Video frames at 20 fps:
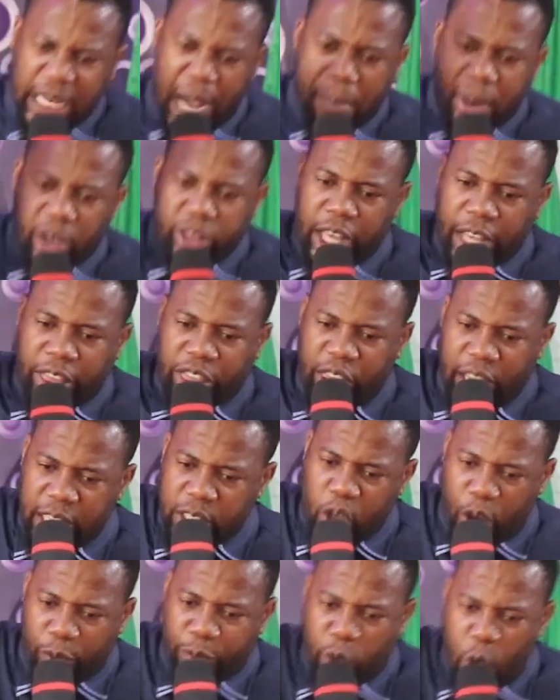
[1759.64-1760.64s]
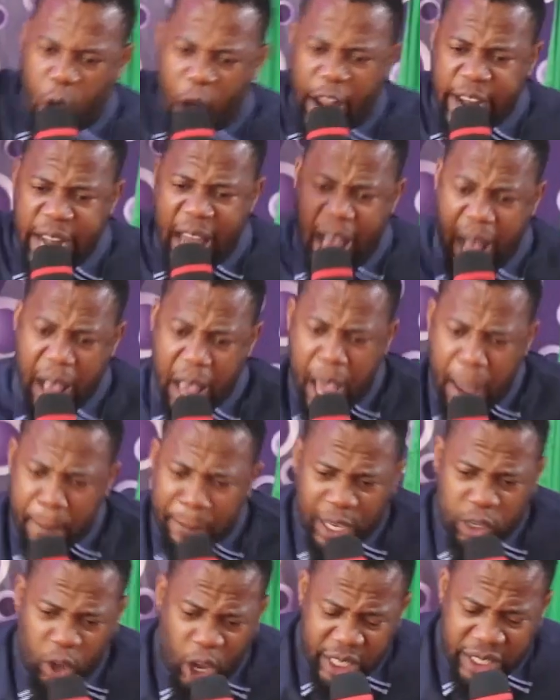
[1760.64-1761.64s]
about the things of God
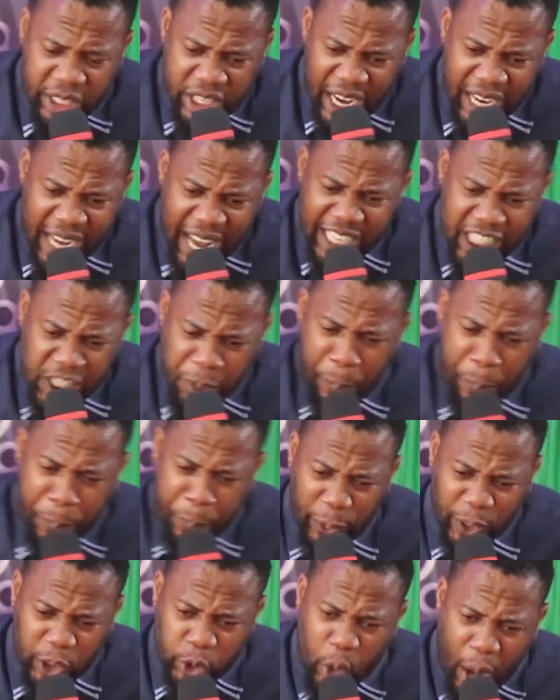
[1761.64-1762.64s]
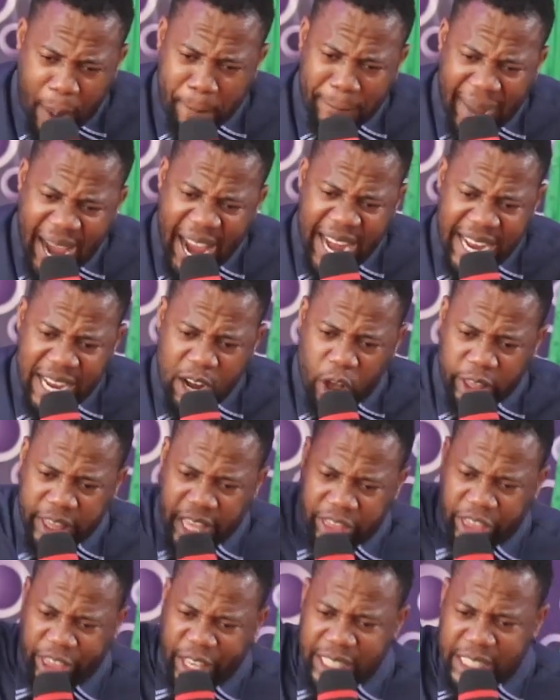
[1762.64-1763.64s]
because tell us put your mind on the
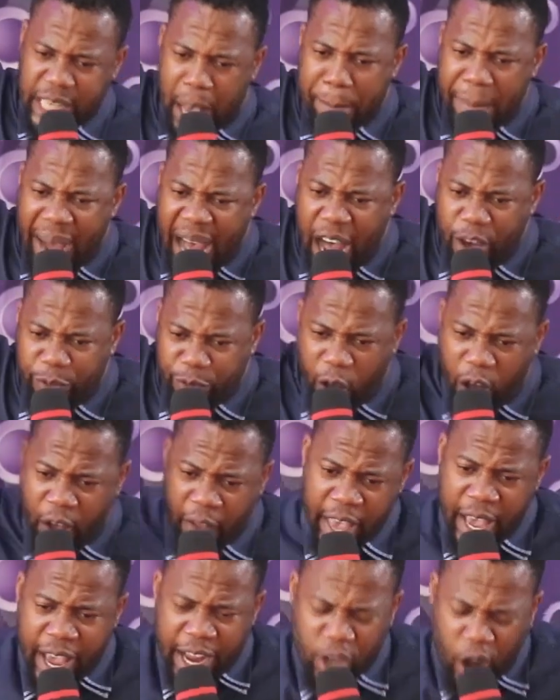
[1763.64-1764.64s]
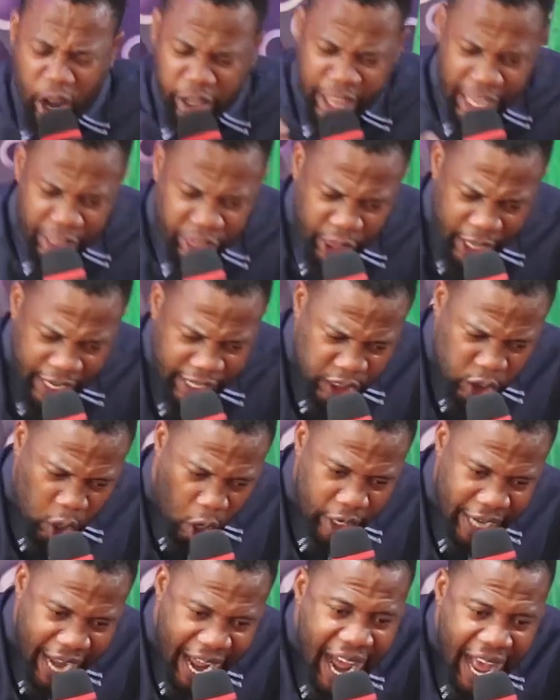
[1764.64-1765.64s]
things above, not the things
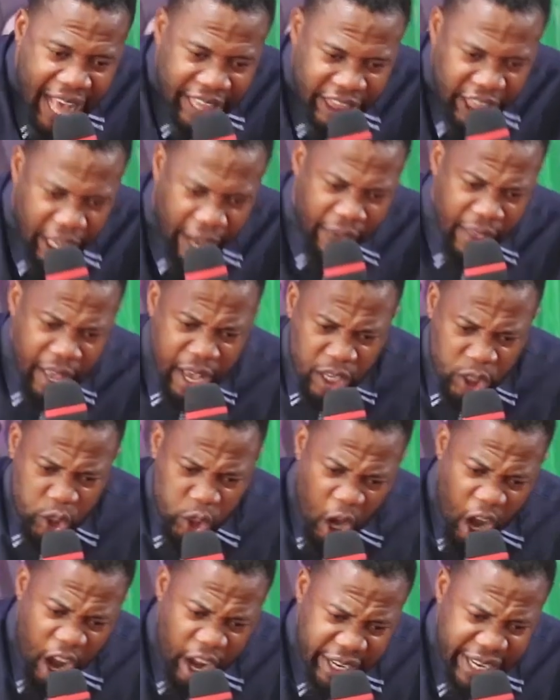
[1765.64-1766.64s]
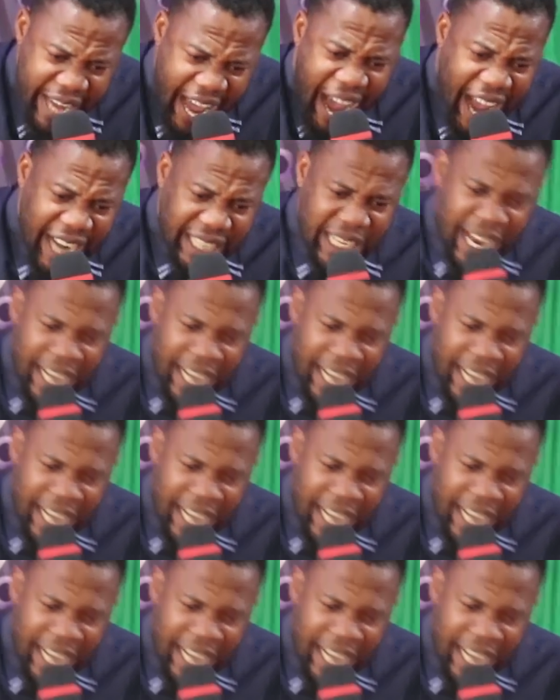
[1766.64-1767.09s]
on earth. So that